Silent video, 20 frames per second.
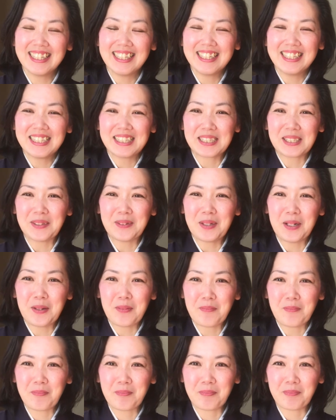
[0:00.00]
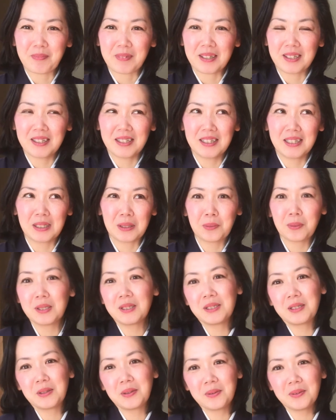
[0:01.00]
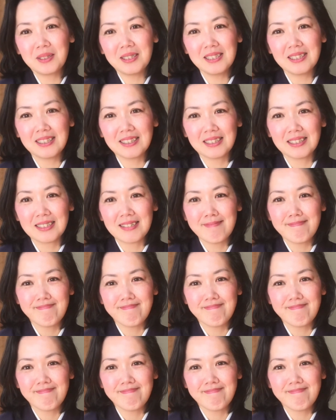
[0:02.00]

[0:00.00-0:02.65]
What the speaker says: So 2020,